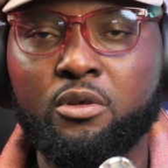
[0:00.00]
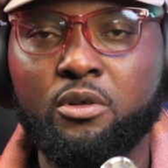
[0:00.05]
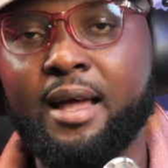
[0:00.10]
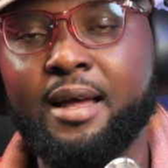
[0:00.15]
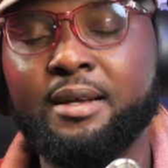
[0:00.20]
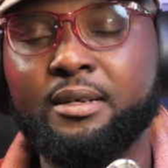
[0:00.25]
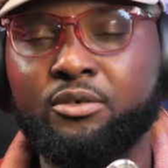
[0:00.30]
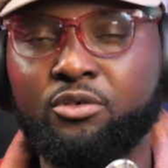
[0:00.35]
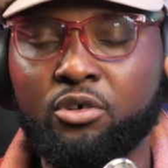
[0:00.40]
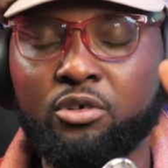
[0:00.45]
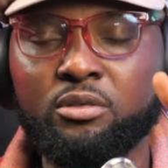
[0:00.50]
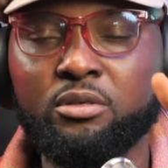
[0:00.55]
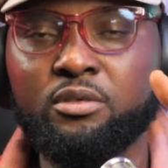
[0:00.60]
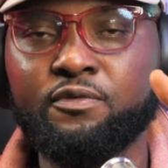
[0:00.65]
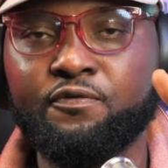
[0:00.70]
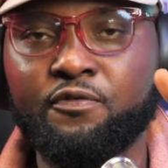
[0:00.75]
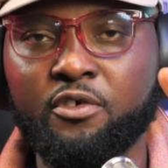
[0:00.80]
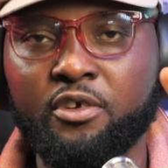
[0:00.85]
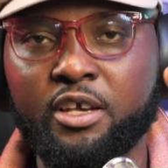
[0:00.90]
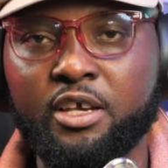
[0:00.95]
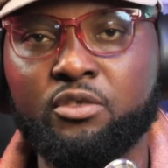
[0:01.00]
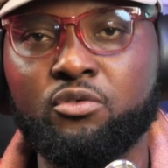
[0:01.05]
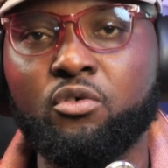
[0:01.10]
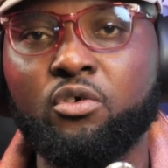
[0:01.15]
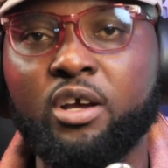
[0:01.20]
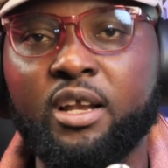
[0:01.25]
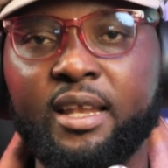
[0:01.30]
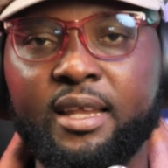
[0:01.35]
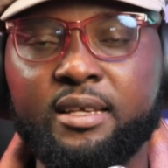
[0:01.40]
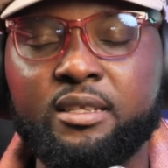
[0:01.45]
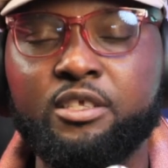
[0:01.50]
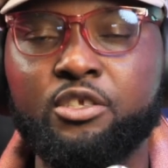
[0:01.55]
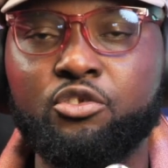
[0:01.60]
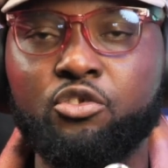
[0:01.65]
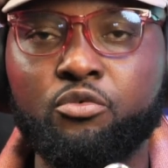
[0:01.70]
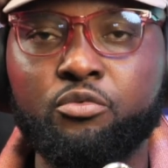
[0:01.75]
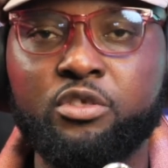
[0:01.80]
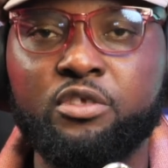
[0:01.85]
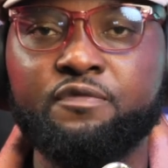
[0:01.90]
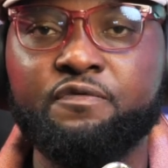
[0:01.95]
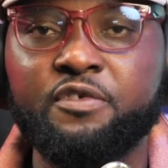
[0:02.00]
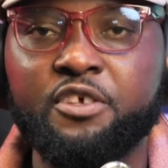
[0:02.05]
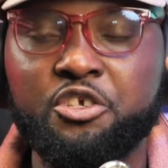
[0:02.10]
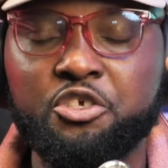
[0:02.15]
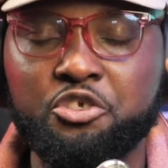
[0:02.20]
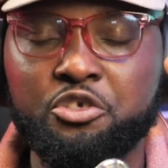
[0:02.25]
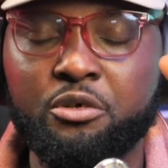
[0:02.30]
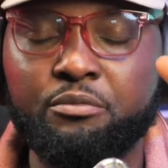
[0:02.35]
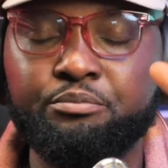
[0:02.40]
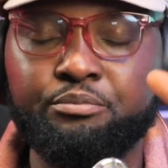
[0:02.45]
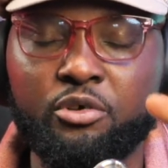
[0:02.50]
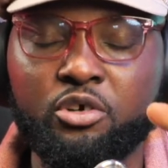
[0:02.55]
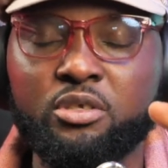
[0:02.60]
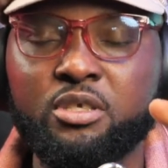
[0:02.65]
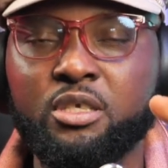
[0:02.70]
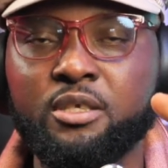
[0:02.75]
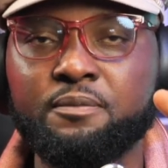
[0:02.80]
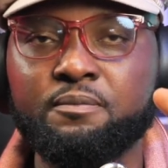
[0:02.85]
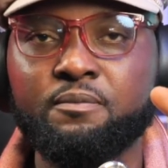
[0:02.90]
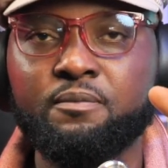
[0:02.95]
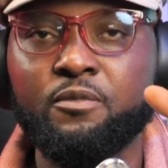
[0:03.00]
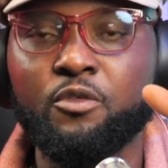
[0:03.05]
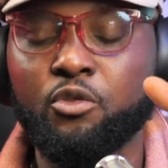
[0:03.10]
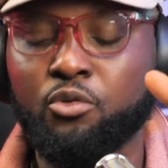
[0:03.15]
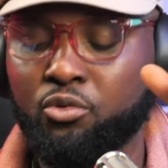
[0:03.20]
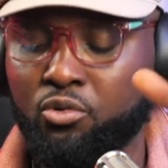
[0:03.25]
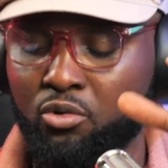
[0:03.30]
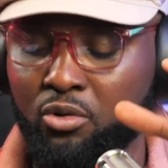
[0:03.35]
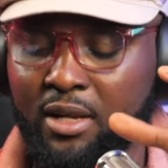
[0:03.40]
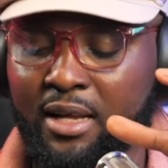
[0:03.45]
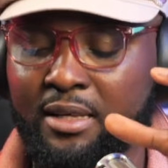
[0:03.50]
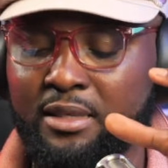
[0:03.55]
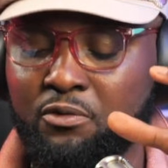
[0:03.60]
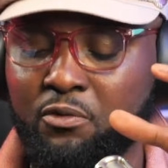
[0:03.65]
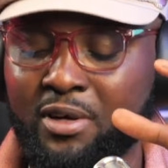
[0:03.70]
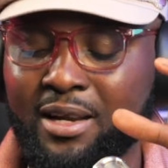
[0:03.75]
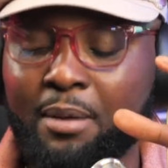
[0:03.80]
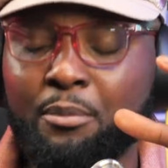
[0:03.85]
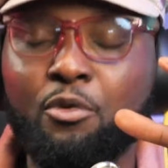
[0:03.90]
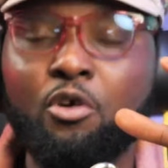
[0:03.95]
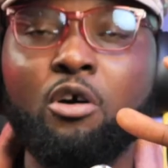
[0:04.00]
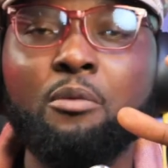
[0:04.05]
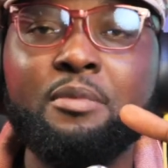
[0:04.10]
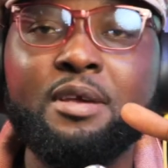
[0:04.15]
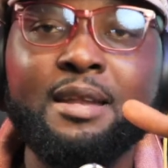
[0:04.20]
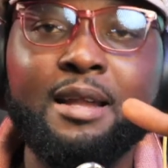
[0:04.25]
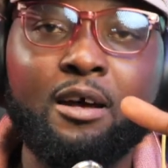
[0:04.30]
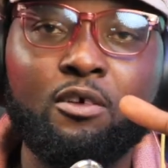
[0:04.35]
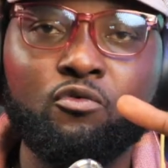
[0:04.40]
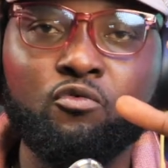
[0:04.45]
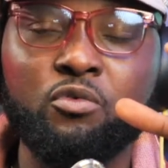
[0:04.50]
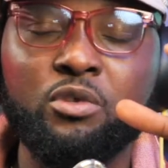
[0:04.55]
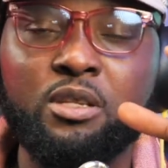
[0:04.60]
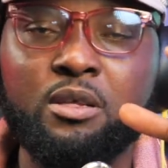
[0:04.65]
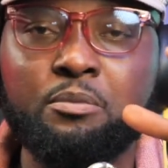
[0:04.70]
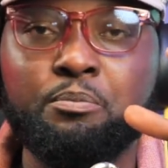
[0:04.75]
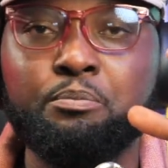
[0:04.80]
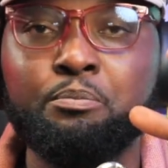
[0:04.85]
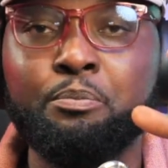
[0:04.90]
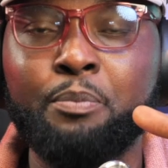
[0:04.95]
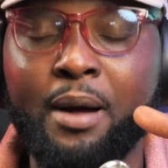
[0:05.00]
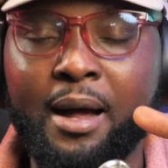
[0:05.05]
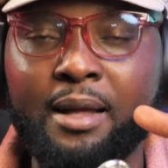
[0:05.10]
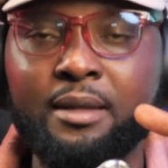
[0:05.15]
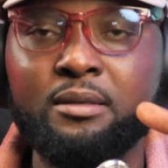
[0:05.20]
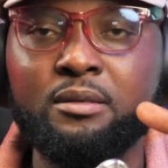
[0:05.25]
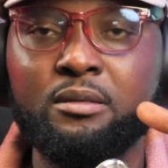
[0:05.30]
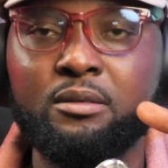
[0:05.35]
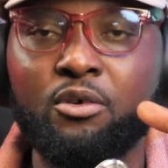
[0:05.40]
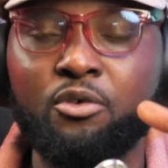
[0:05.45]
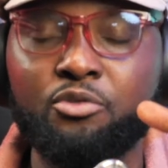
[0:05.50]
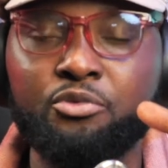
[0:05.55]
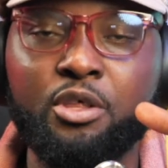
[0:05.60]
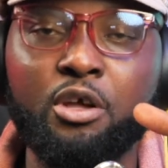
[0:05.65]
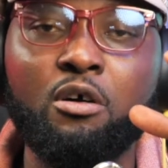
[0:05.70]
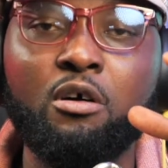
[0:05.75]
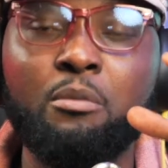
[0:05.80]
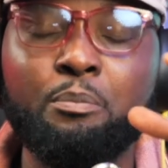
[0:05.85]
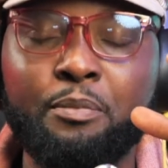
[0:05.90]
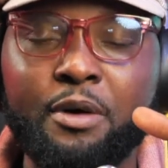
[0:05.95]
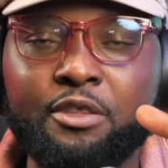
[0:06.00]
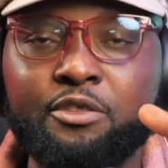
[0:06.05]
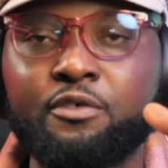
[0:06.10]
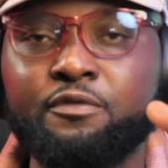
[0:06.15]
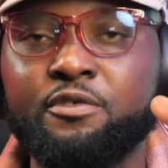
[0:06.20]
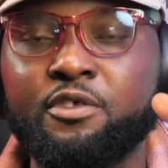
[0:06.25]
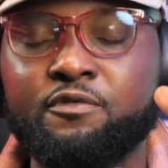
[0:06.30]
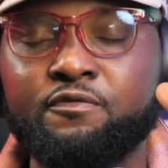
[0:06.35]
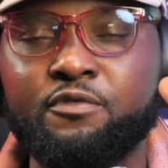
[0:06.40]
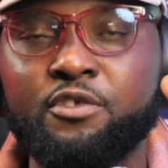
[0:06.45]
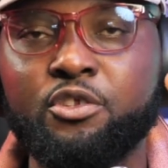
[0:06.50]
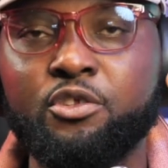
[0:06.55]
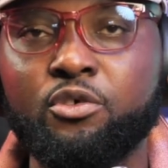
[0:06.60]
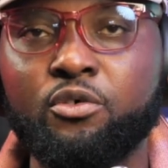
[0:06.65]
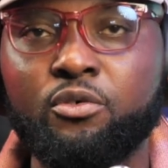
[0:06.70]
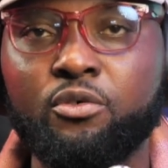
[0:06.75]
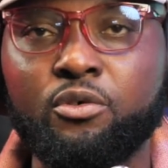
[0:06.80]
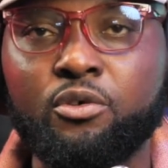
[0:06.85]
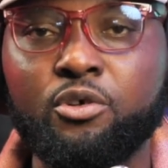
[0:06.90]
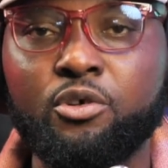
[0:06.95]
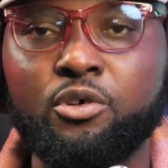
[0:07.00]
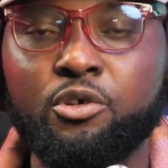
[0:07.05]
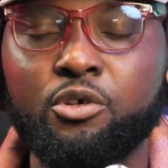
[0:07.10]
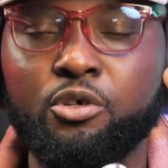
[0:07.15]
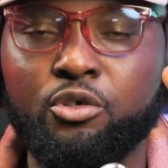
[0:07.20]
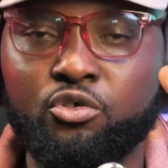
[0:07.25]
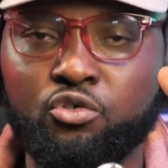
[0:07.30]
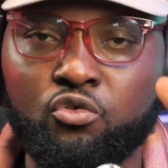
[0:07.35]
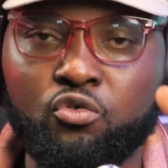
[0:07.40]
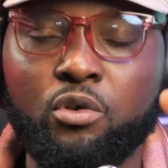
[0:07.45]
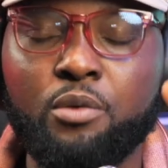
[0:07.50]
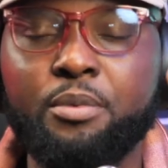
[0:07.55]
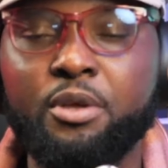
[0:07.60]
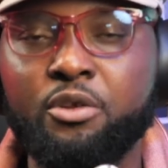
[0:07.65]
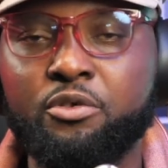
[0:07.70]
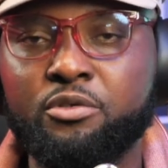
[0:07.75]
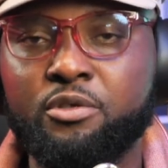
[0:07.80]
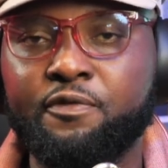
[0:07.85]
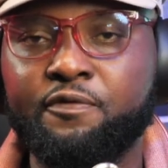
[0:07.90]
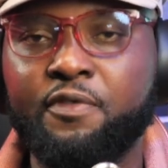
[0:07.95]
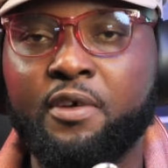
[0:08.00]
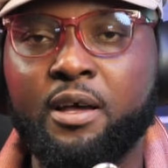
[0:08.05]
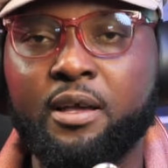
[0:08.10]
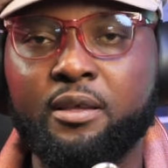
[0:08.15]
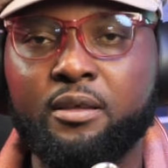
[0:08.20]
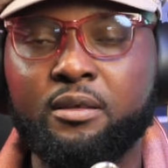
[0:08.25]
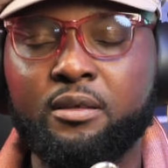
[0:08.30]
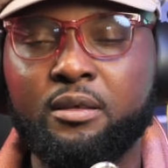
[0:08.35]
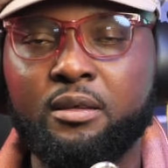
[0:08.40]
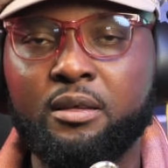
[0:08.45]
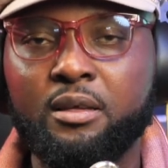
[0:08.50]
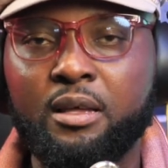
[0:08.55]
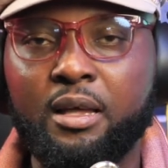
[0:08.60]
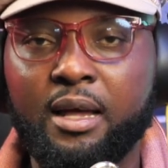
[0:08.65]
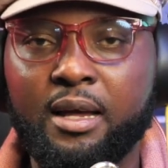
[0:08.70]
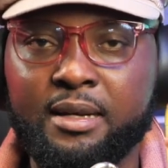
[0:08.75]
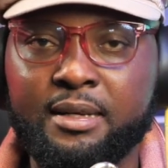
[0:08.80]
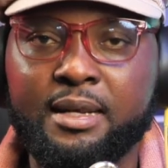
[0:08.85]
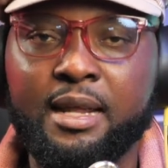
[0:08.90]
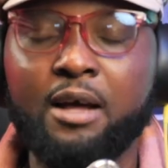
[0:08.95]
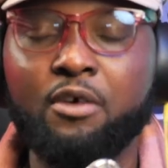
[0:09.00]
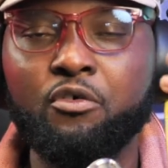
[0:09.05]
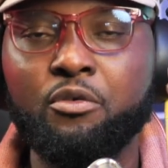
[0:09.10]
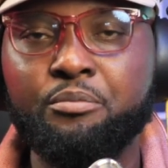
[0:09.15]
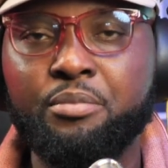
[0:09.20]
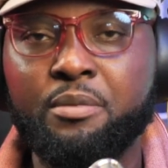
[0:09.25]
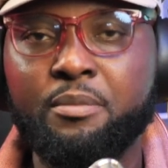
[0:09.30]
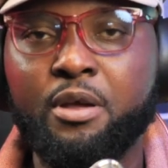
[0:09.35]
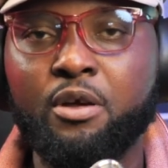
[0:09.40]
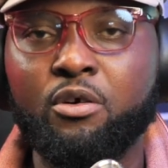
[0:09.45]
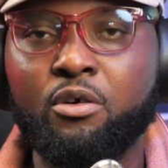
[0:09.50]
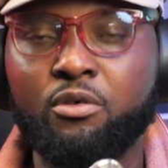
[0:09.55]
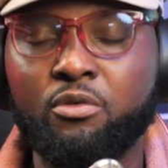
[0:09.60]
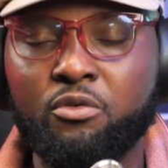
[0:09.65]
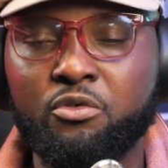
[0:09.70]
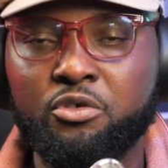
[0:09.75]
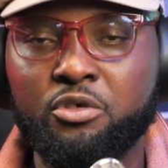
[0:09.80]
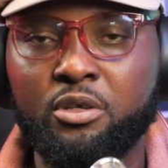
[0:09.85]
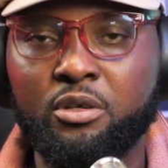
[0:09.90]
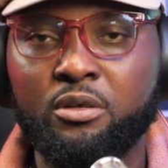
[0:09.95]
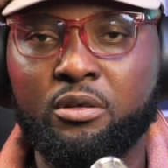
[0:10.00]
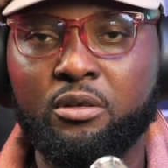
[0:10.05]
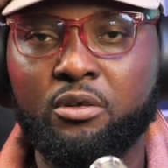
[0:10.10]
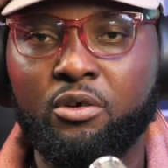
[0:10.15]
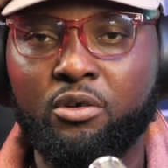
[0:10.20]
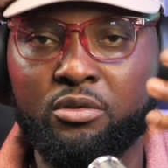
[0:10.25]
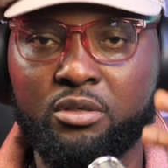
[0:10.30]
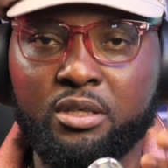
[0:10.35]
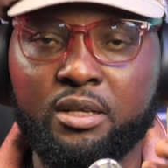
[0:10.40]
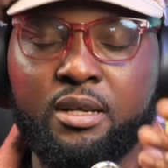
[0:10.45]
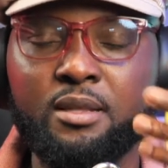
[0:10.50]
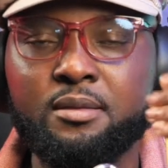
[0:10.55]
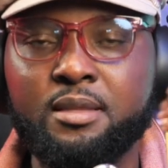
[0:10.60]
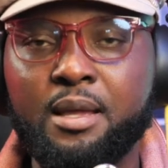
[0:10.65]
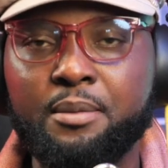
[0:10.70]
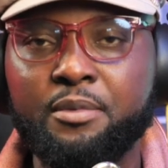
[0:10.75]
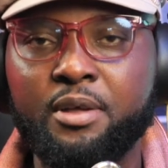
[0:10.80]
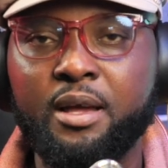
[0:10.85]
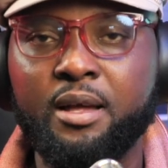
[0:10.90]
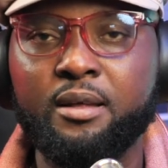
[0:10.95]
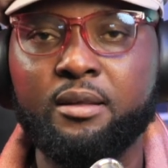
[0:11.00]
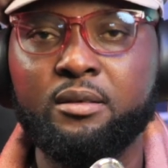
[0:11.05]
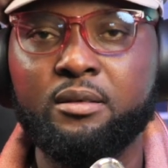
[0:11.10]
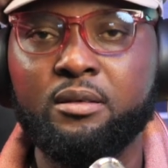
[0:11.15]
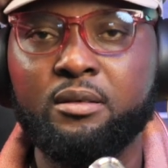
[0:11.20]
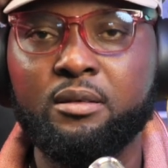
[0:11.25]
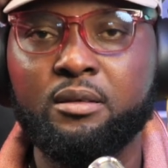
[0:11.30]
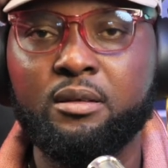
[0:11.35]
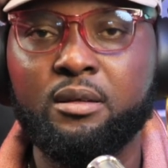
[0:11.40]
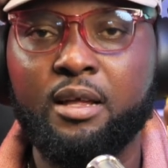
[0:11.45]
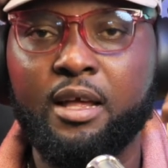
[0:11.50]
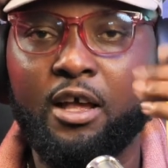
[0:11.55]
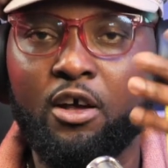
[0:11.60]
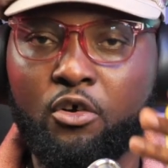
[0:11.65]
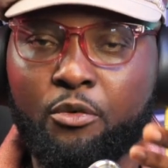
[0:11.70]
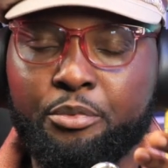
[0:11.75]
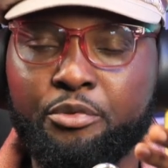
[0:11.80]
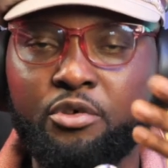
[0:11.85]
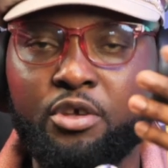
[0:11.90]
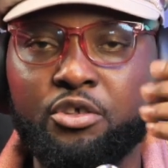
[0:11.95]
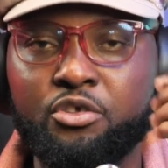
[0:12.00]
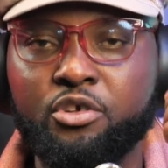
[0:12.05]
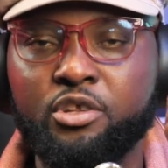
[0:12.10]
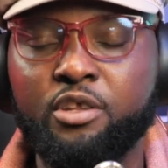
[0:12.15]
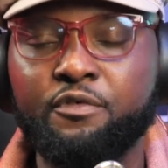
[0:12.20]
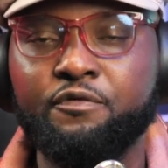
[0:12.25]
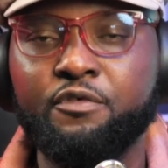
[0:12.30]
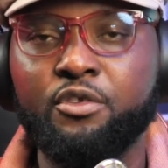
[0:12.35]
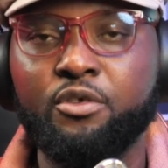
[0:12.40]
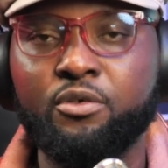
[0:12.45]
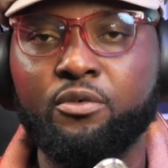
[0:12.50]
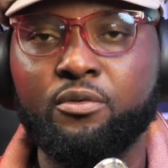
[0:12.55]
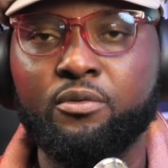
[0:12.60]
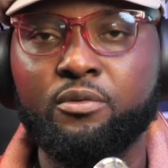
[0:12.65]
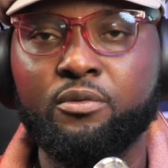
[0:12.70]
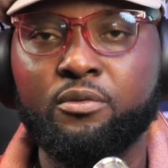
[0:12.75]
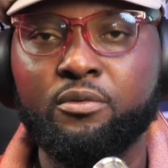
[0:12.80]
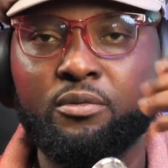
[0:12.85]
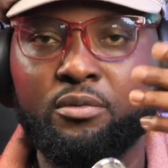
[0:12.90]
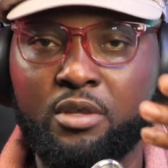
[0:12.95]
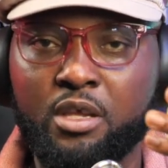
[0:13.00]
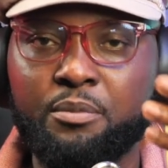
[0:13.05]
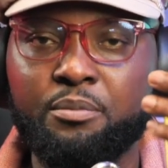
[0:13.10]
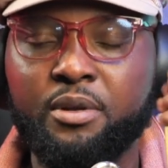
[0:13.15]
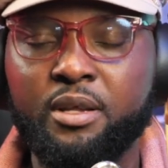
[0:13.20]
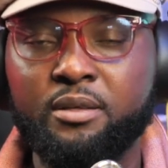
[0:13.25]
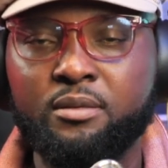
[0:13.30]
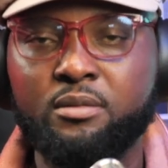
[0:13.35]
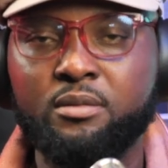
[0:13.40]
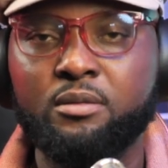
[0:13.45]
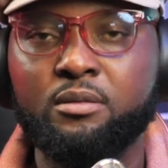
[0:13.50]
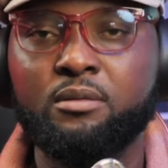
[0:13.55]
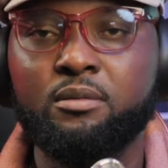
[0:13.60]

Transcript: And don't forget to click the notification button so that when I'm coming out with the part or second part of this video, you will be notified. And that will be my conclusion. Until next time, guys, I hope you enjoyed the video. Stay blessed.